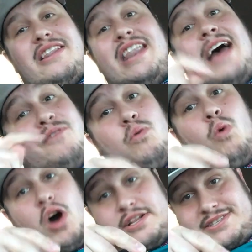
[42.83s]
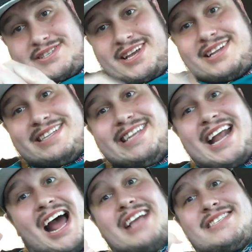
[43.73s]
Never once
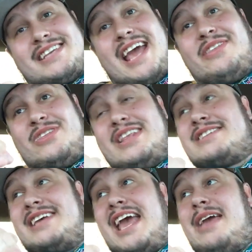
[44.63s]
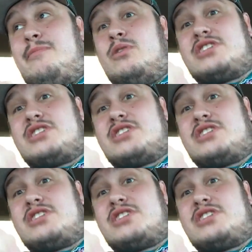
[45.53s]
did I say that this game